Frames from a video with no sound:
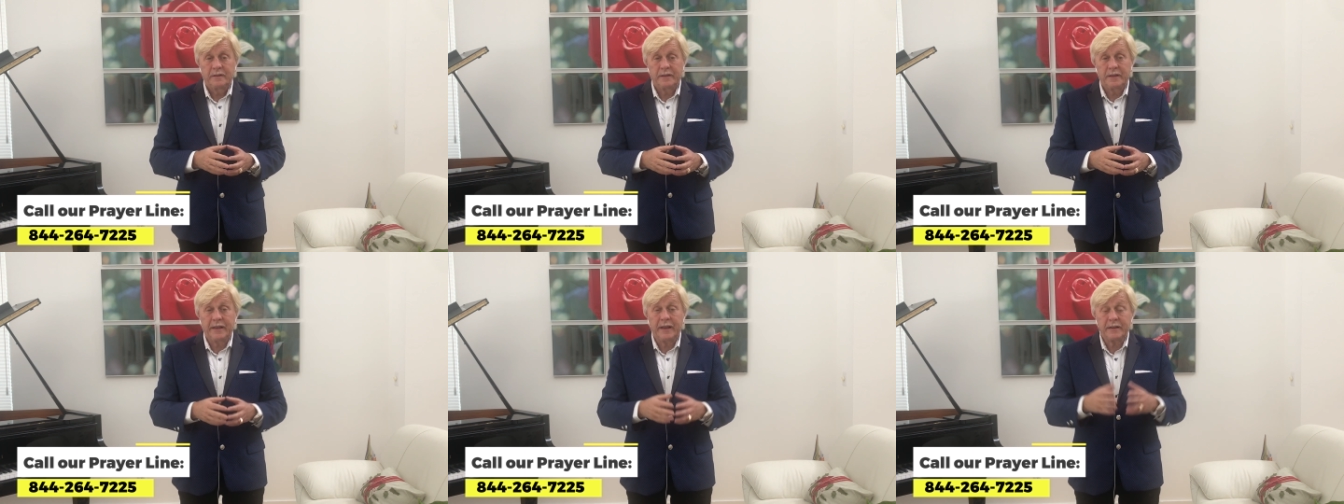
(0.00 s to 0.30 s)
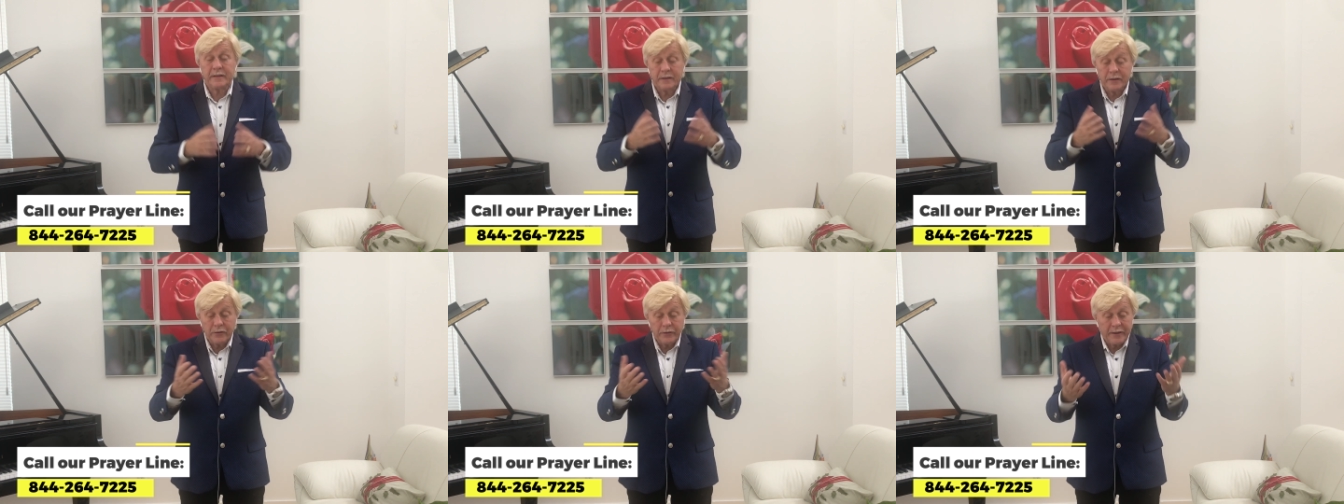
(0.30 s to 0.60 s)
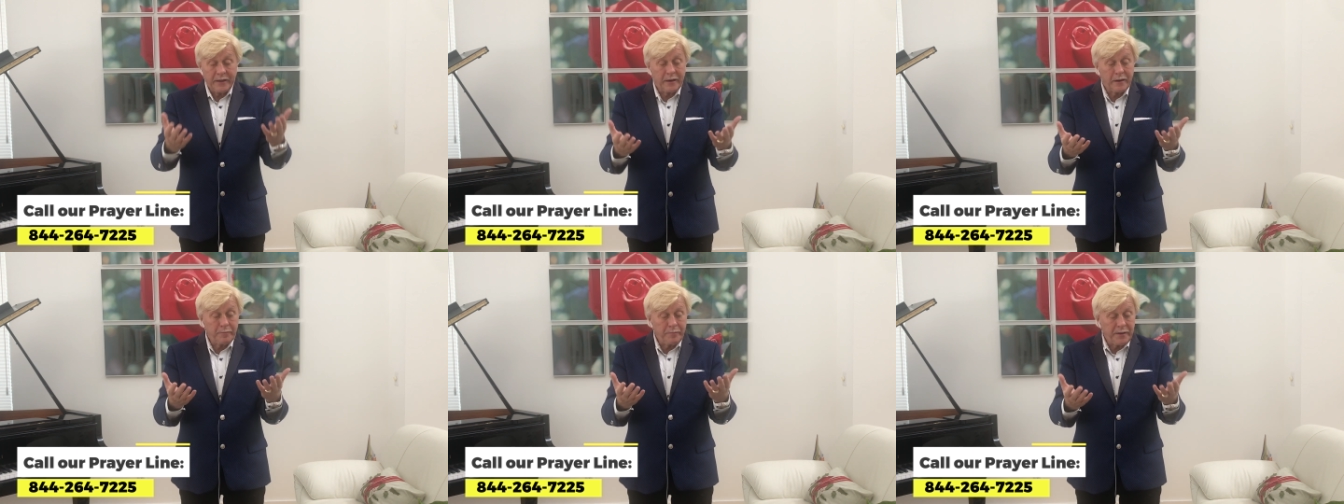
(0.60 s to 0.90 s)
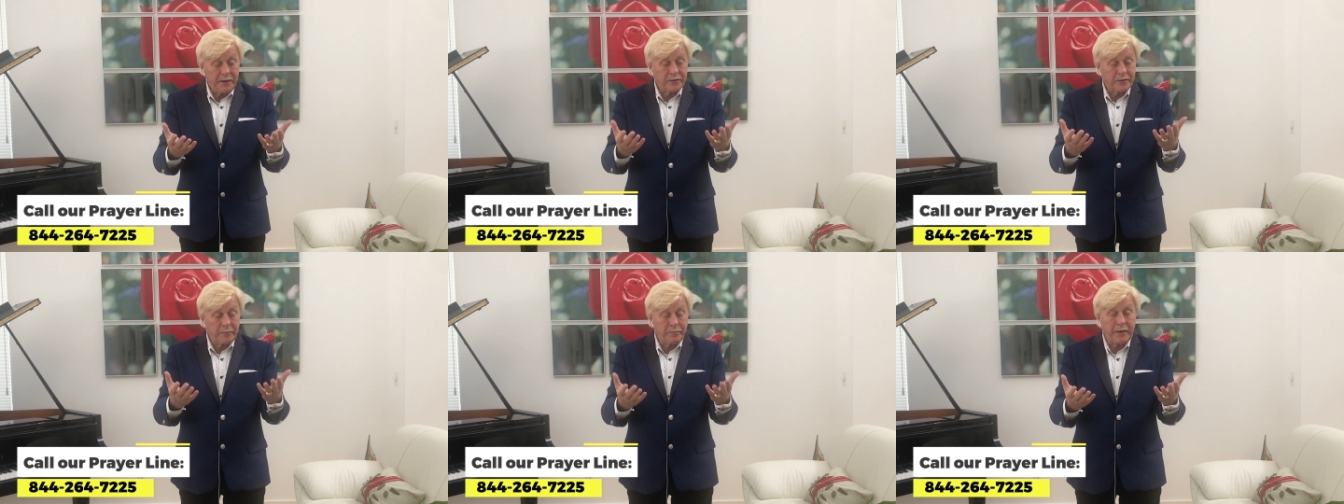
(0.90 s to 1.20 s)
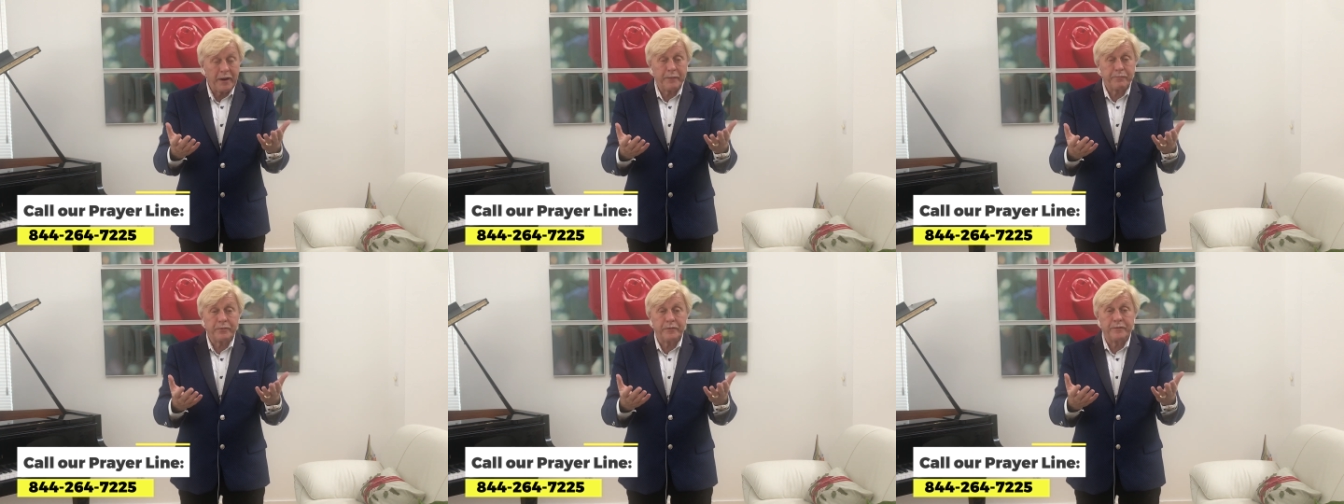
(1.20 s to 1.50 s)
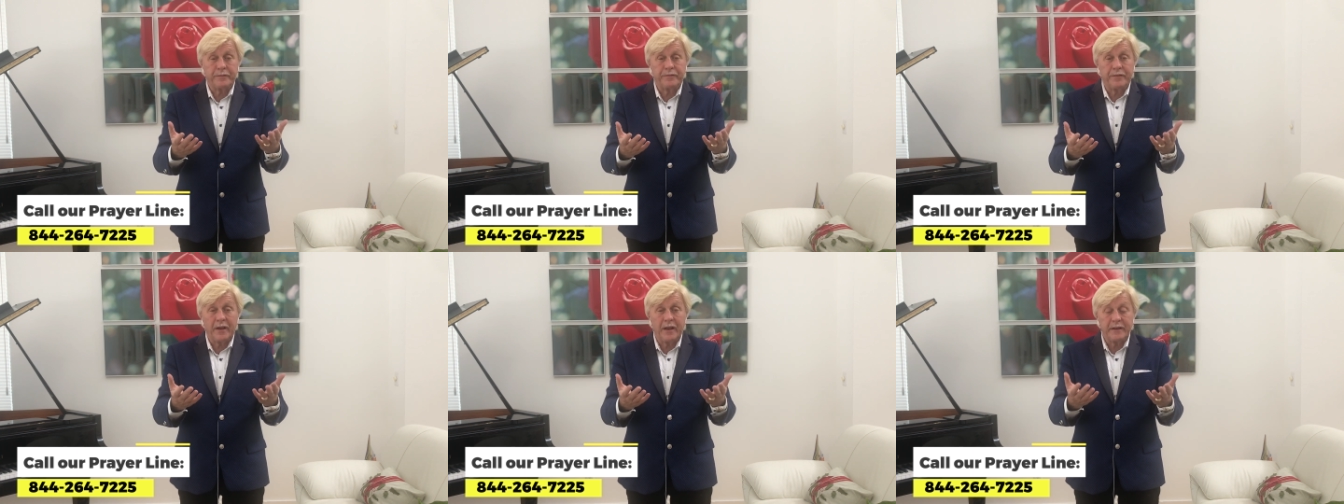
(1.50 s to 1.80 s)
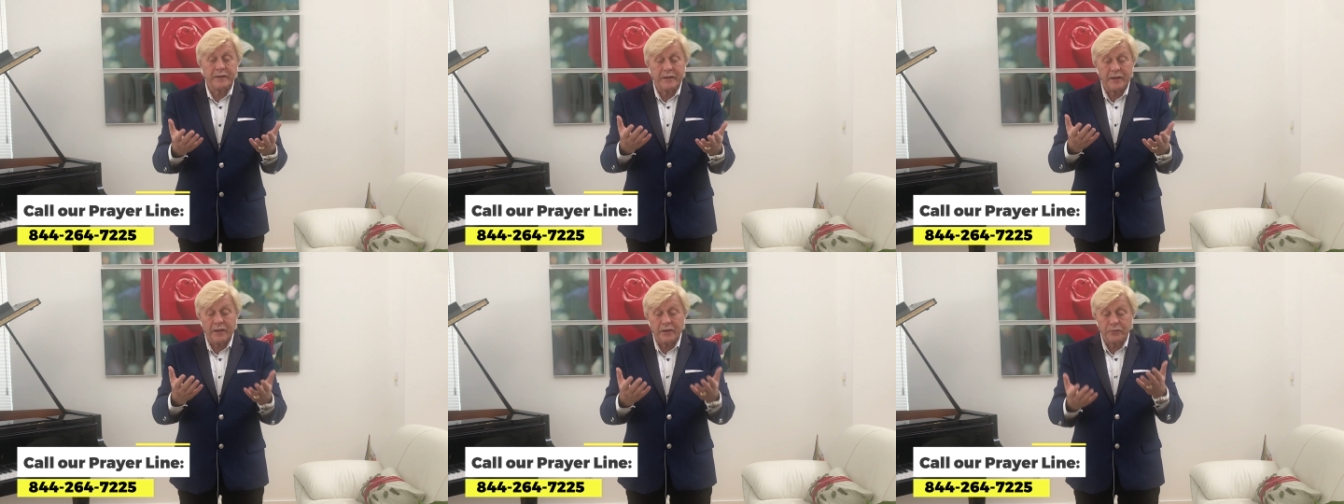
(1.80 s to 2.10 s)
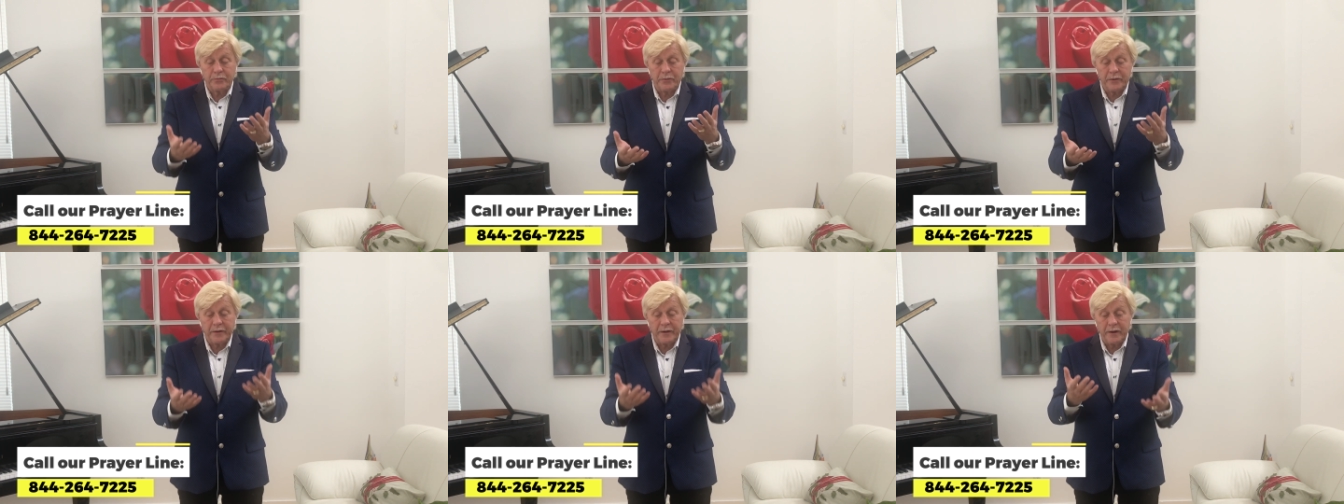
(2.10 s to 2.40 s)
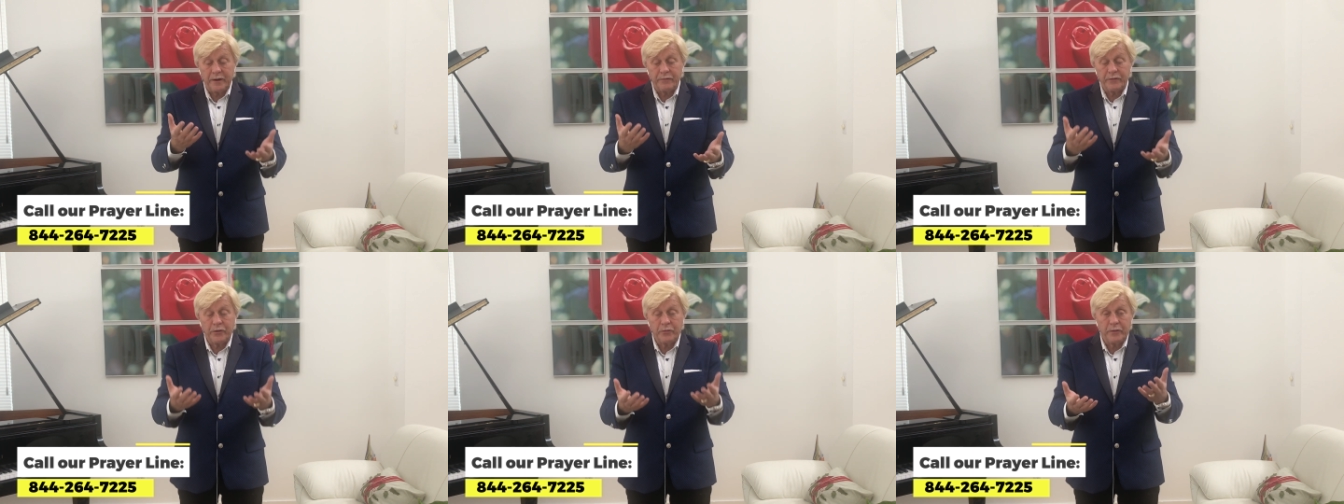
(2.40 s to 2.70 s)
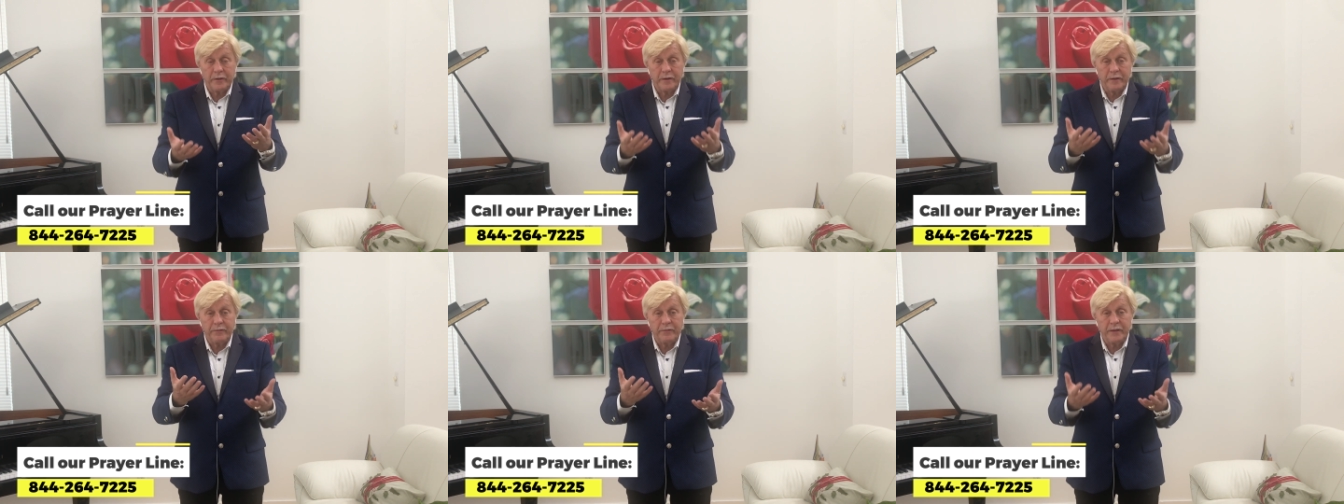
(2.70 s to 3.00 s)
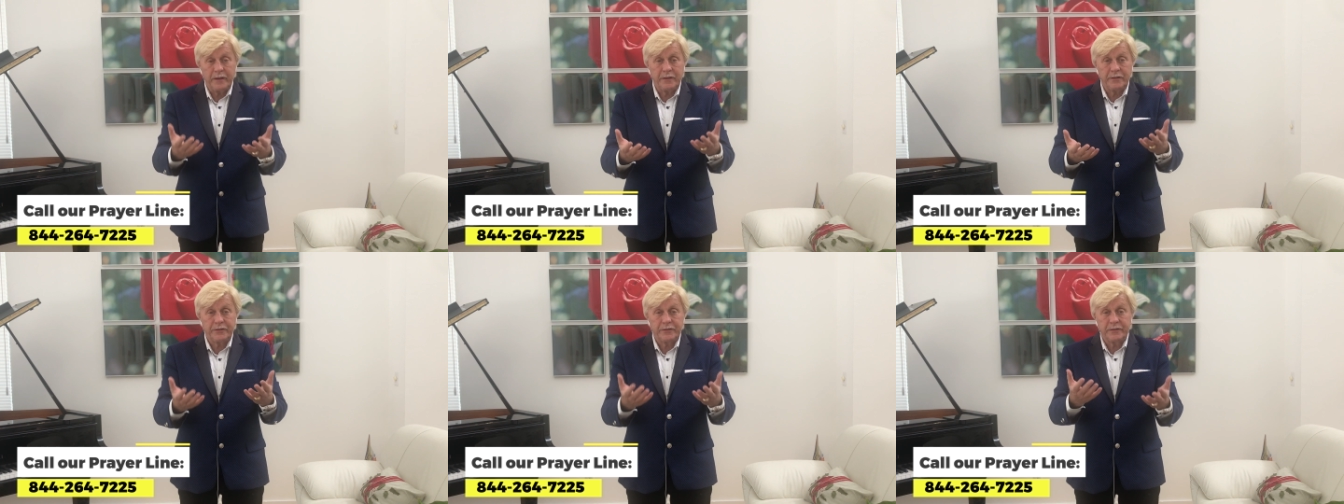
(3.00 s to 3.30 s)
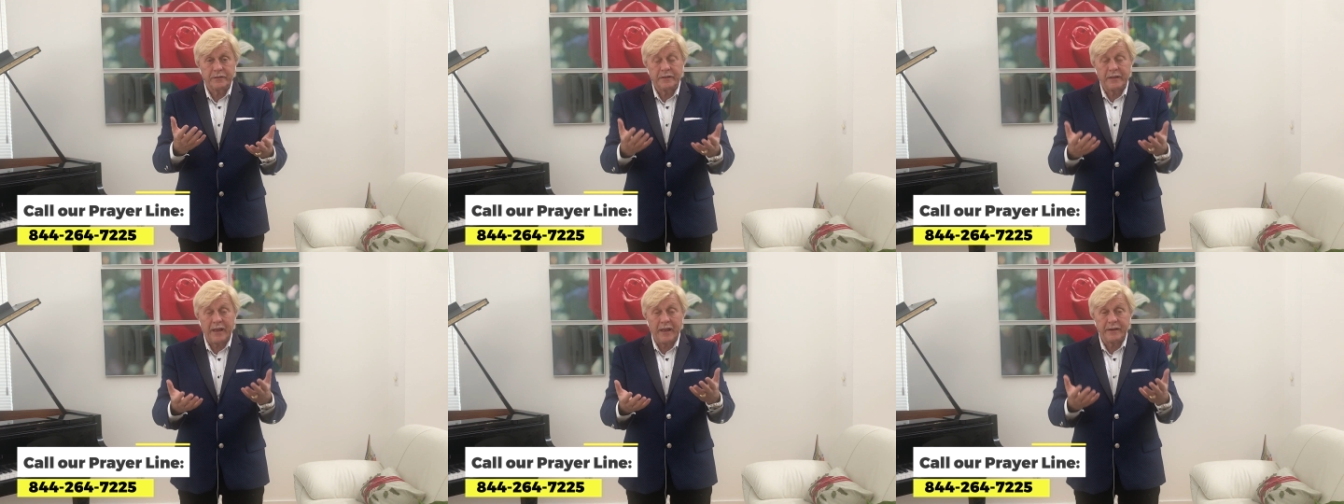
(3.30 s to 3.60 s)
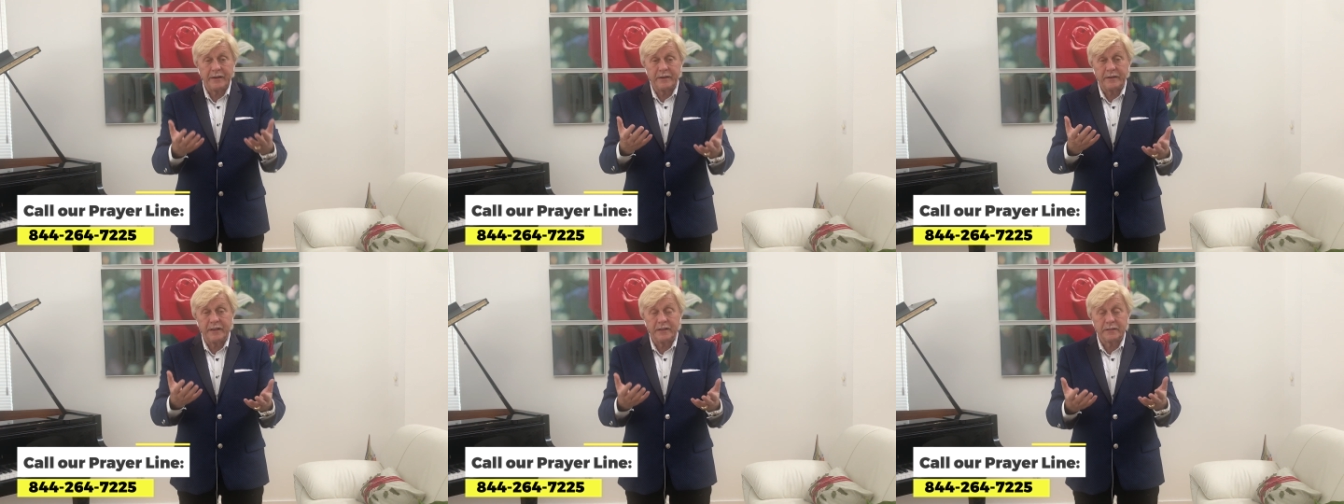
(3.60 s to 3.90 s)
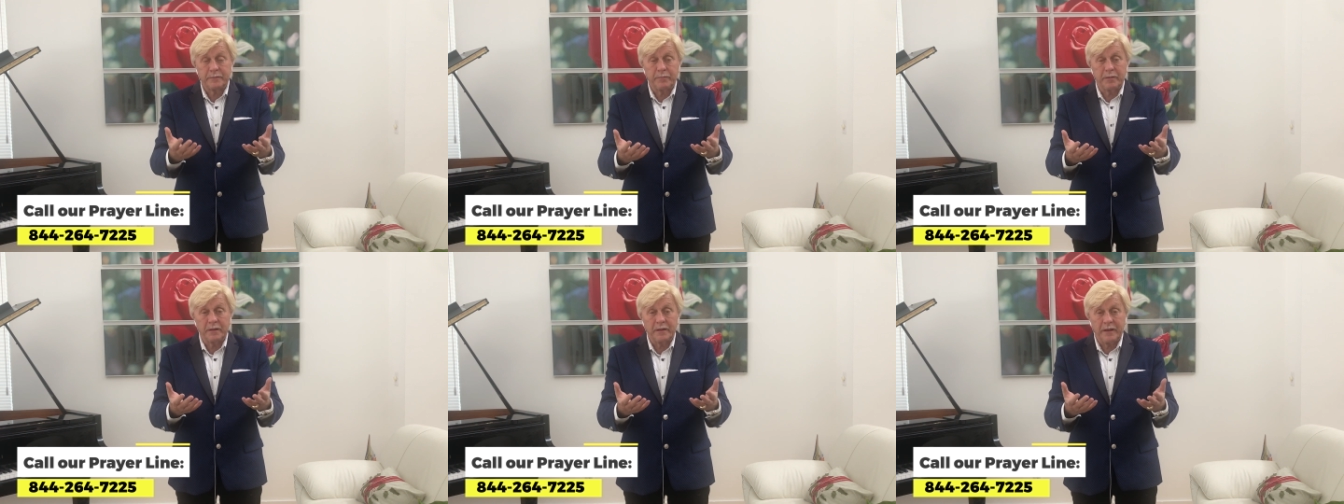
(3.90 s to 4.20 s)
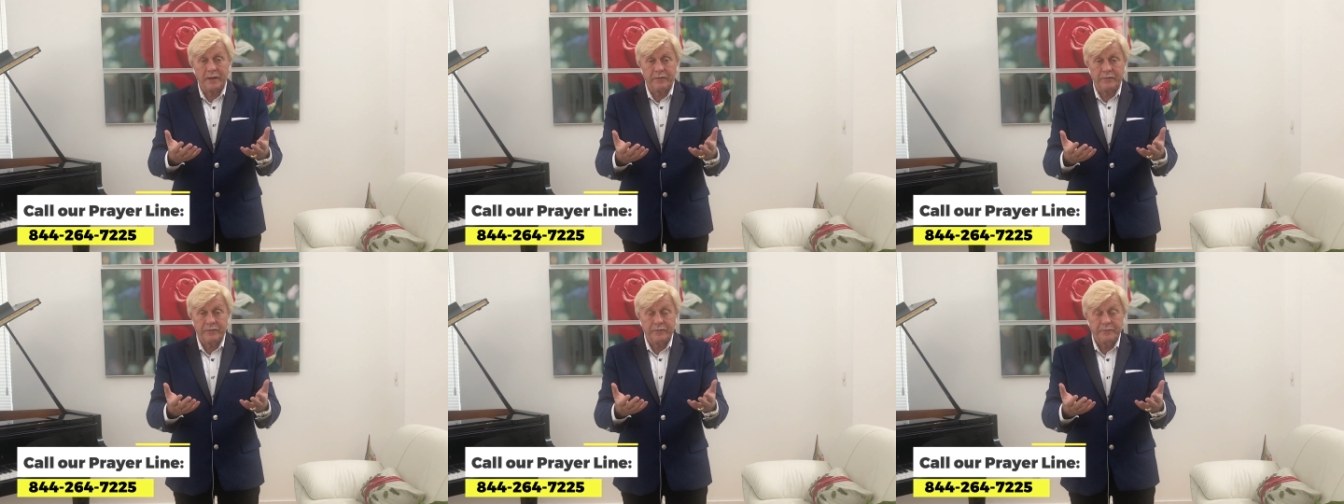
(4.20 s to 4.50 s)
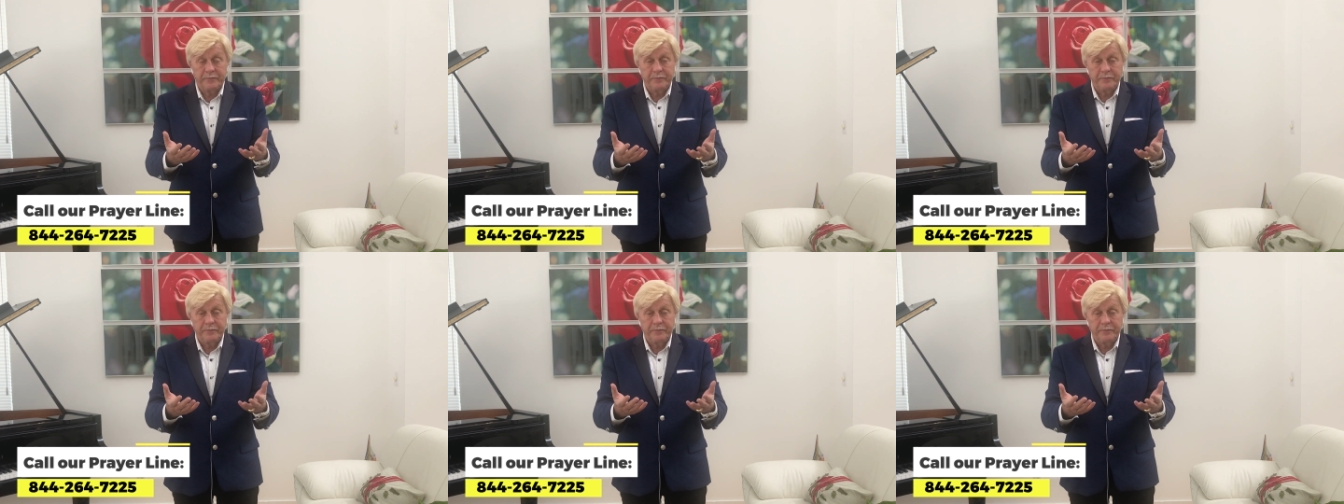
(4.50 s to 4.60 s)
Get a piece of paper and find out what every one of these candidates believe.